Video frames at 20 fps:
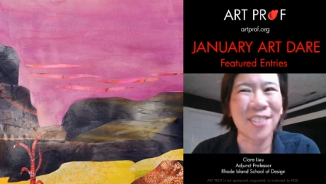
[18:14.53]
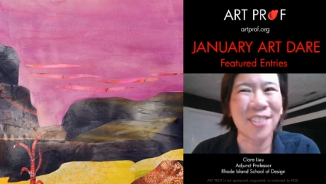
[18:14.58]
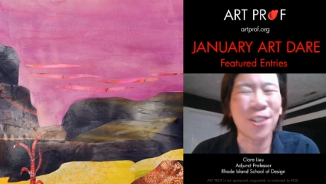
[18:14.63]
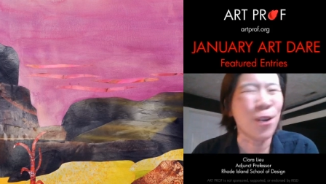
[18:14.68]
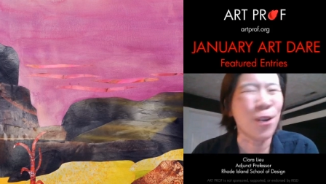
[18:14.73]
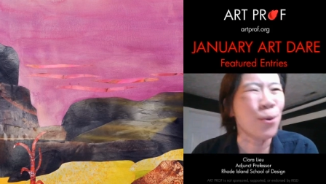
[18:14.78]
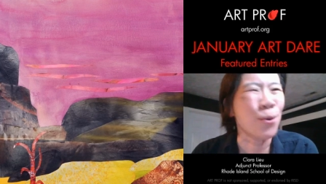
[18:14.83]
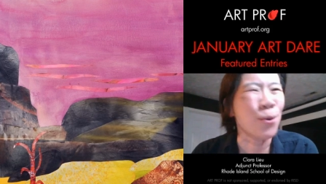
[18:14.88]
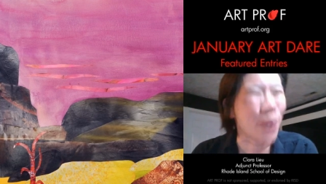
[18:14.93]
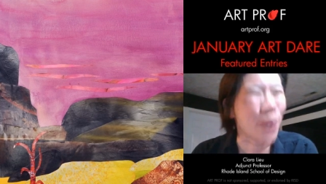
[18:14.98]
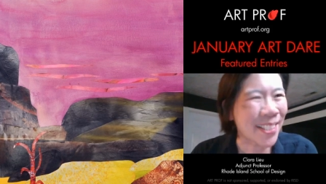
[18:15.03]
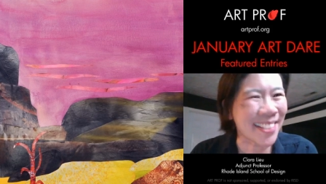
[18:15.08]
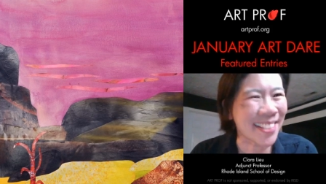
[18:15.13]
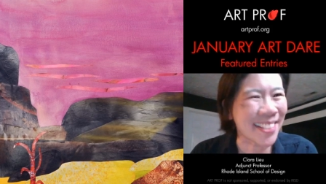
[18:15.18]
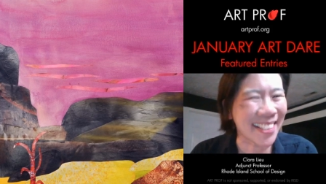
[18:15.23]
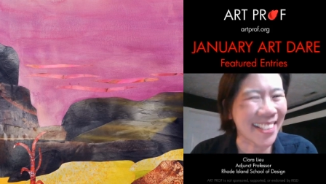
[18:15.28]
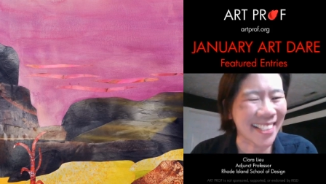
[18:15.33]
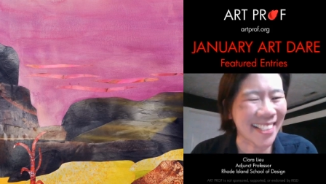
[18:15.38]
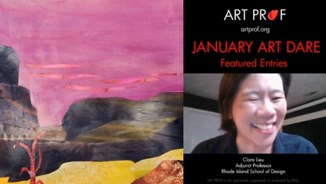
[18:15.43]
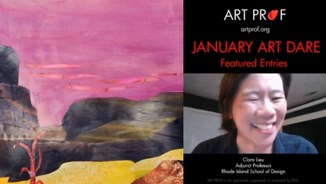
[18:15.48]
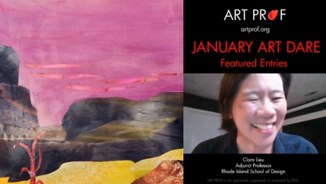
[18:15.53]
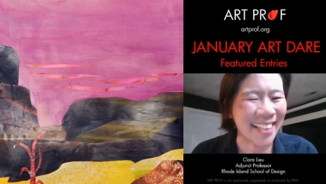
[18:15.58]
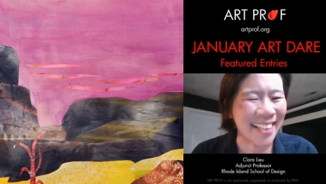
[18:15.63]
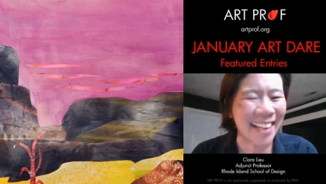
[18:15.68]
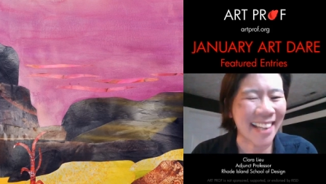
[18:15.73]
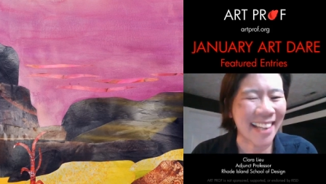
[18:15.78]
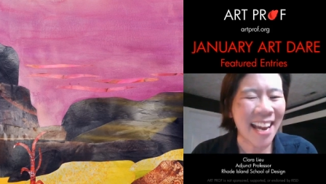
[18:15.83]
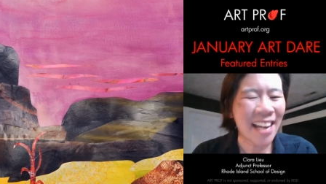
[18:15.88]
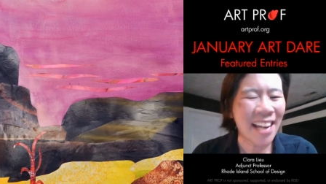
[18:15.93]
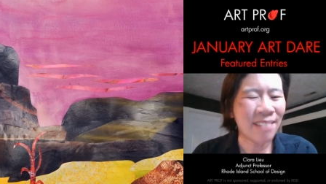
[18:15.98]
coincidence.
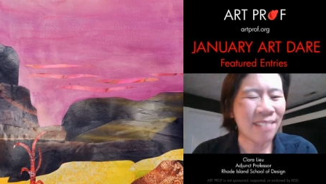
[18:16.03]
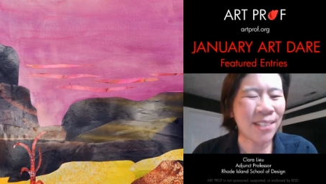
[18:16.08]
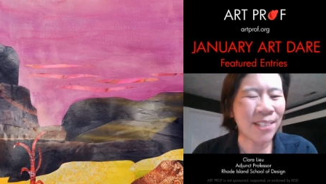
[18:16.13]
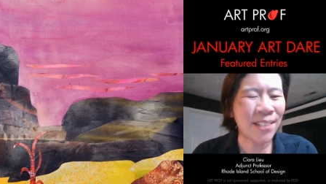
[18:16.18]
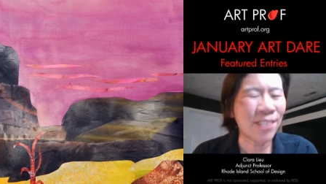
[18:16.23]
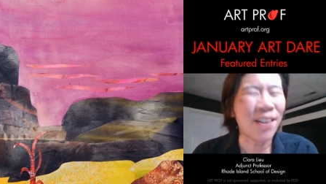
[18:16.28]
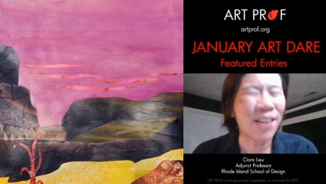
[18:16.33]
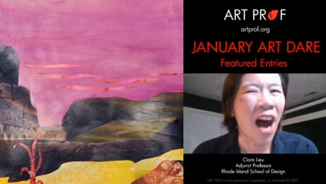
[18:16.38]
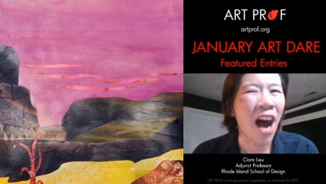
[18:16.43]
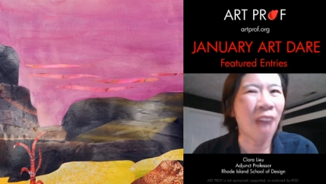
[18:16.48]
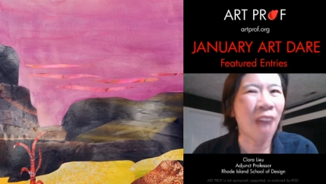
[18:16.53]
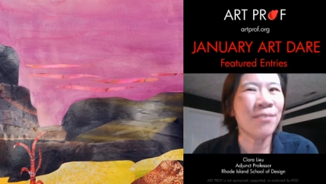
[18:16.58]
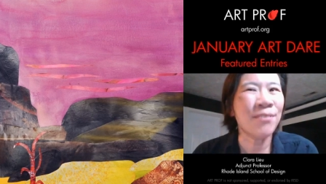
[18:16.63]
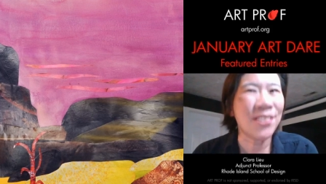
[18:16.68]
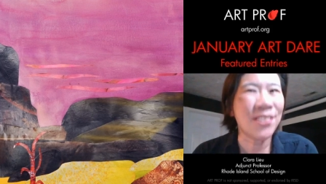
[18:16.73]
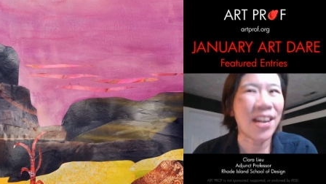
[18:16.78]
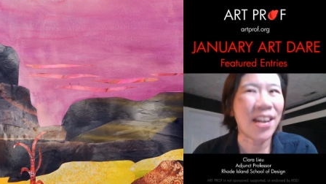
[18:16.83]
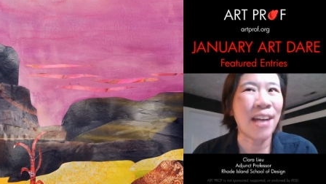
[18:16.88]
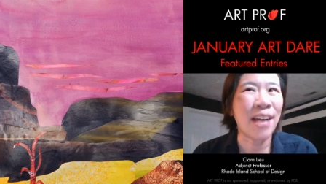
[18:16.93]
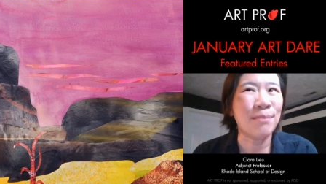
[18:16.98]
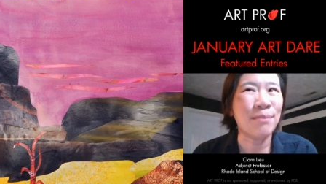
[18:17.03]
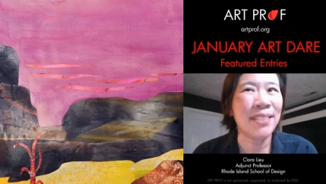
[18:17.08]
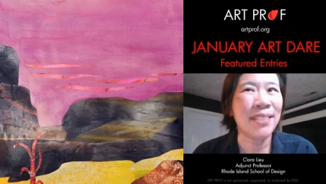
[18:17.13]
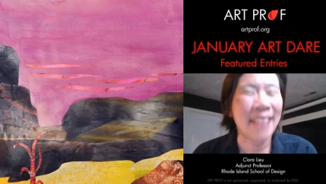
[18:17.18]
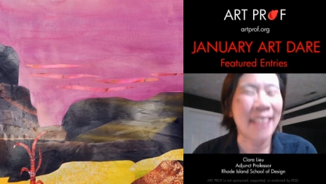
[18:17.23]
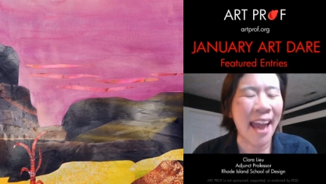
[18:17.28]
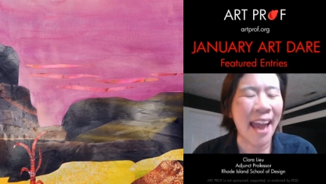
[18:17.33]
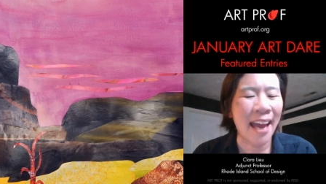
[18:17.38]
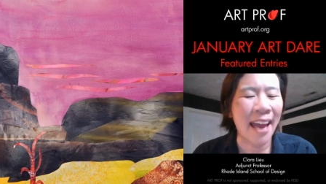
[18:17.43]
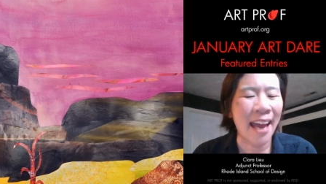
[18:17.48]
Like we don't oftentimes
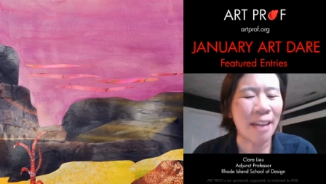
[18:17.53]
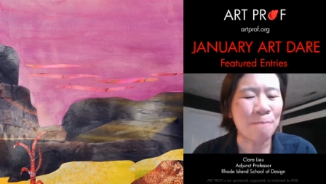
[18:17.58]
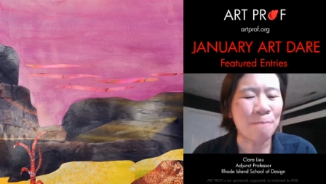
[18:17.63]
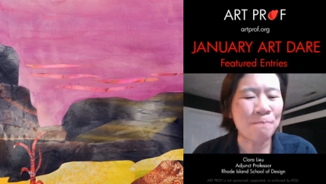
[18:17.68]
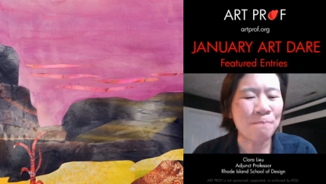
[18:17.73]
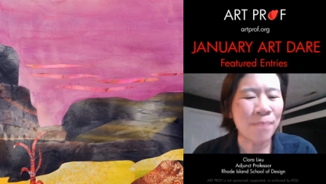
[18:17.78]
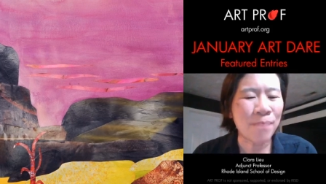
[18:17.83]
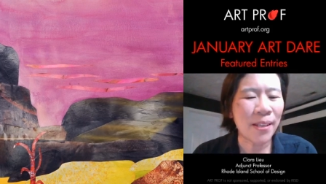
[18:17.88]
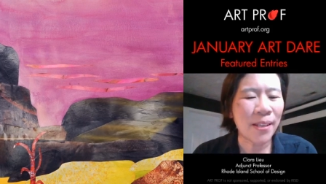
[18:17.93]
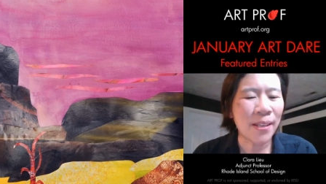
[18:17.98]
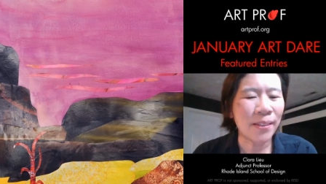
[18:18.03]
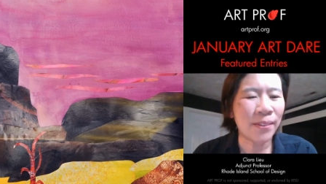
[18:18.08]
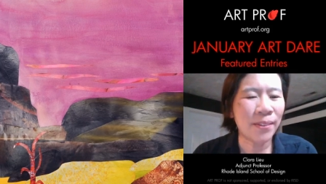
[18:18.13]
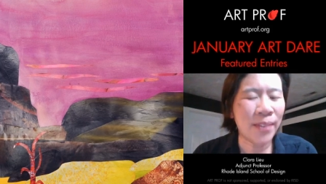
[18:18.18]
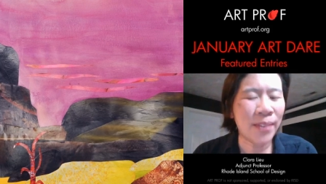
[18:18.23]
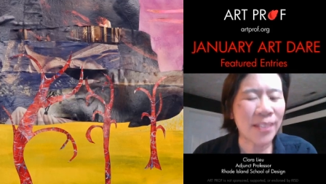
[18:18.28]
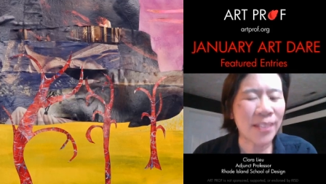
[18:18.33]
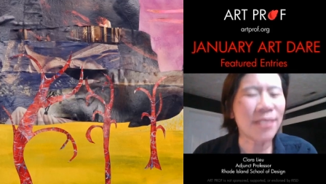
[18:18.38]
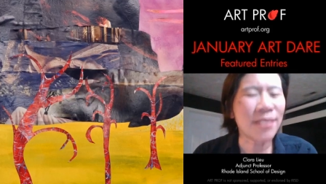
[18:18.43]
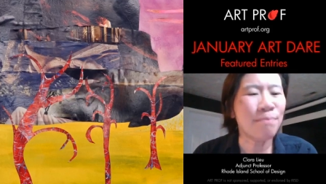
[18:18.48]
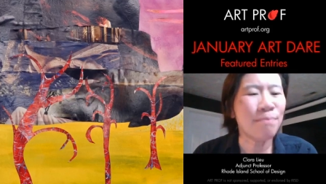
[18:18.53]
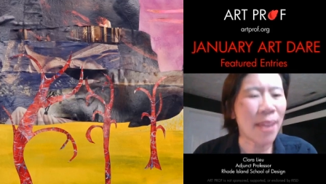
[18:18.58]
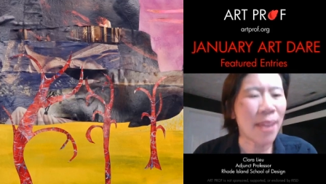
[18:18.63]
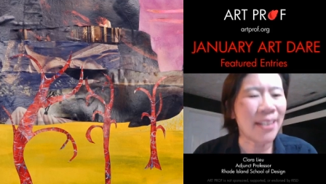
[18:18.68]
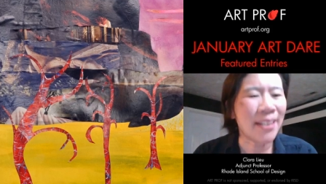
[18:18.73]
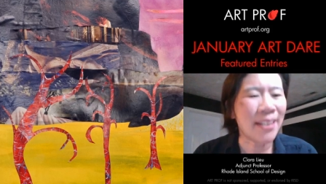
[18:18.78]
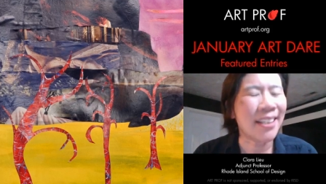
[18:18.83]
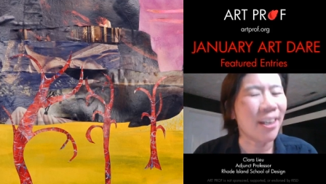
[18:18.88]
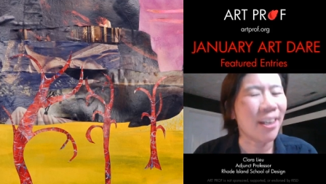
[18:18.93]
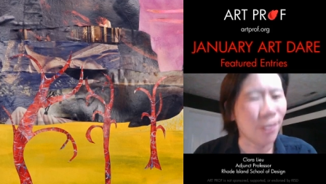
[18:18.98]
get this
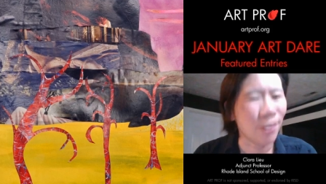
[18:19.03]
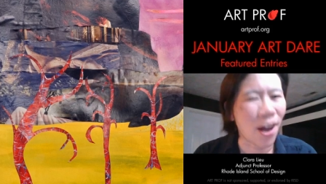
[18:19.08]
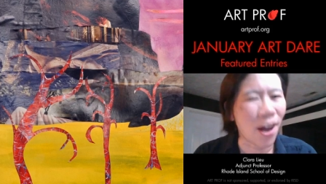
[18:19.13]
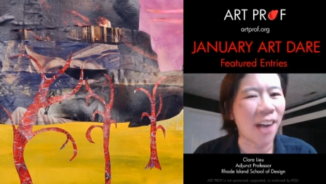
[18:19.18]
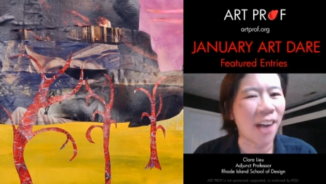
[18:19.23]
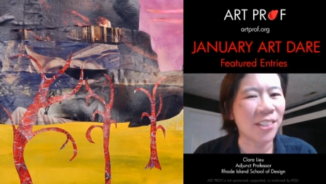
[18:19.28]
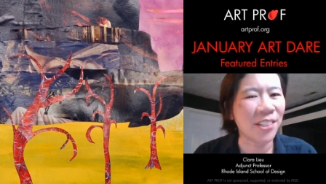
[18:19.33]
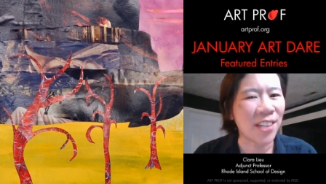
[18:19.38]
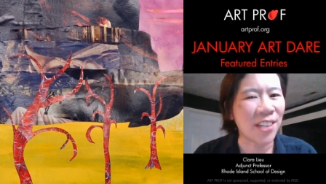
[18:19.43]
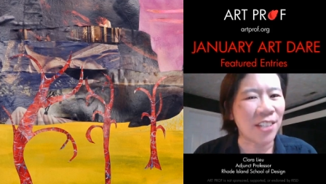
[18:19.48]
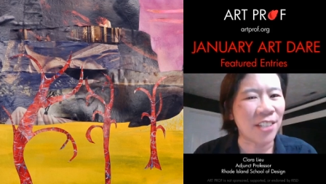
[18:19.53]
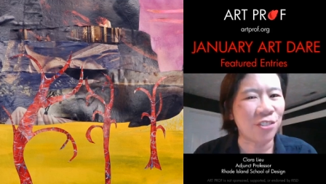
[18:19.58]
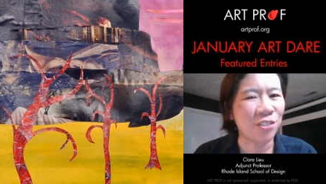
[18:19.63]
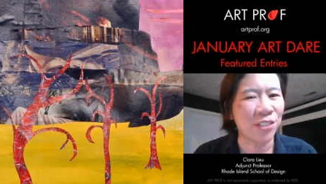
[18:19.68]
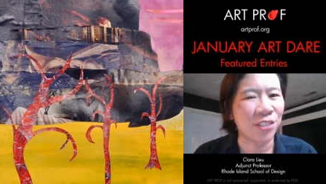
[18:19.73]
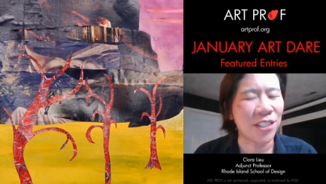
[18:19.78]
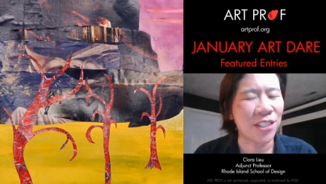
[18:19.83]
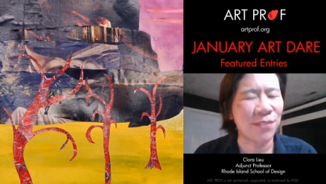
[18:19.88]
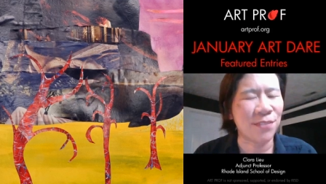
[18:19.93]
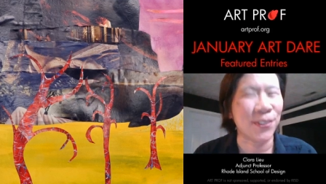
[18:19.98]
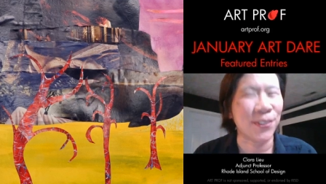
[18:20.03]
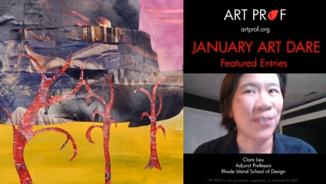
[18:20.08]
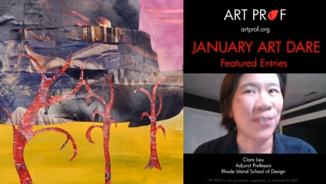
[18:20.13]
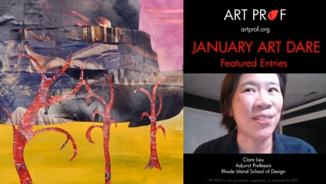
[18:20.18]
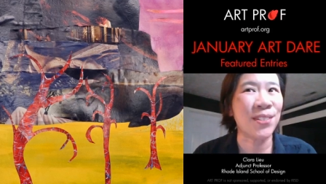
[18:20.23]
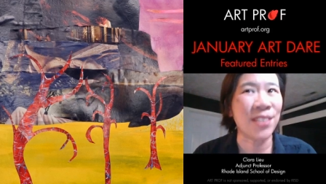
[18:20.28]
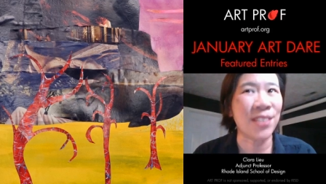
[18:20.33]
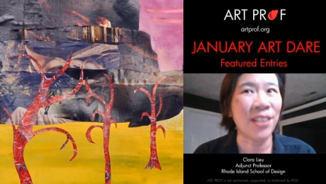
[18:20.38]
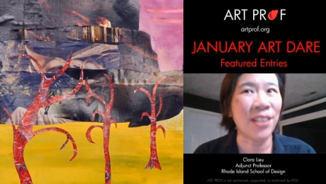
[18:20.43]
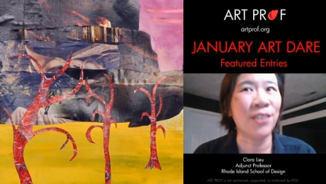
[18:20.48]
many collage entries for a
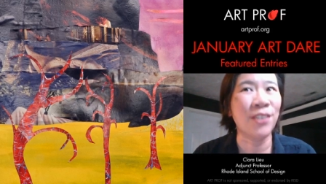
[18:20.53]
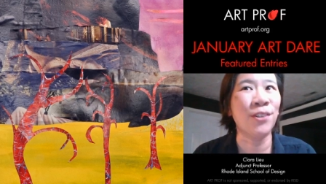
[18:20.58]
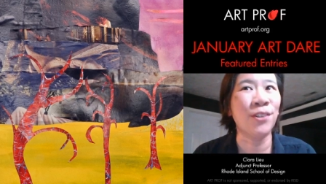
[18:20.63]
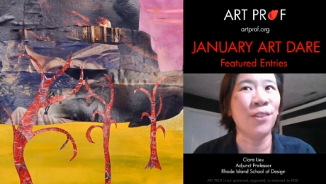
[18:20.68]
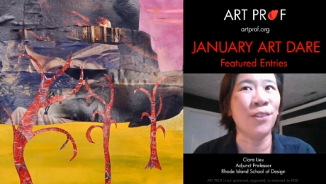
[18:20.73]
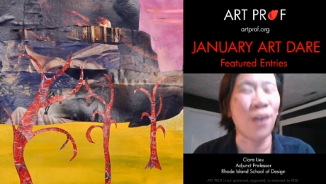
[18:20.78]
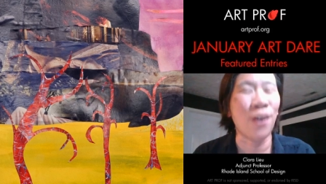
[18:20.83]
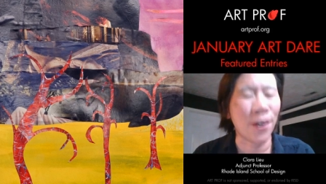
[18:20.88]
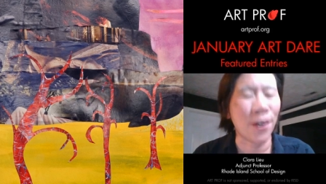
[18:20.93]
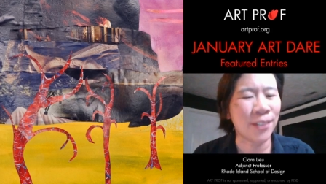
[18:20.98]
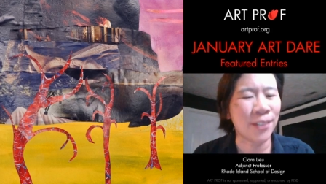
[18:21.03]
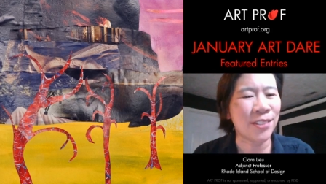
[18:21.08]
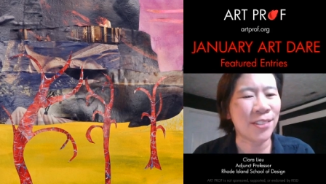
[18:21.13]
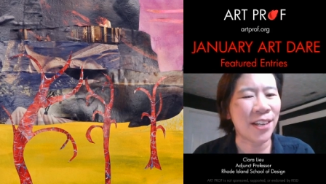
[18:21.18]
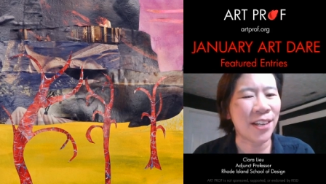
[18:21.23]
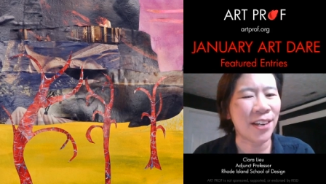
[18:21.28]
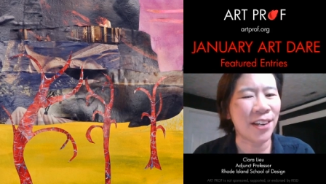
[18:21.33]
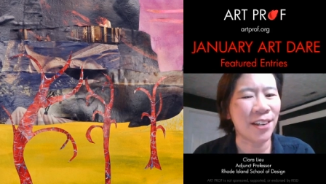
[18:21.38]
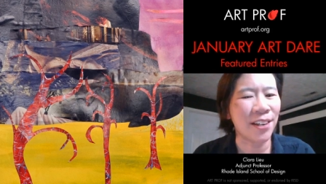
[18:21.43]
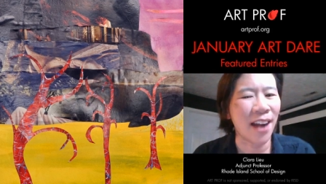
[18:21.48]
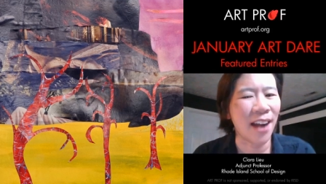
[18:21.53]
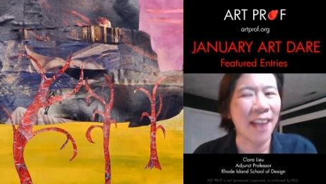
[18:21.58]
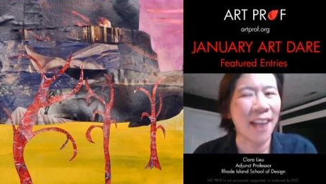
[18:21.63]
single art dare.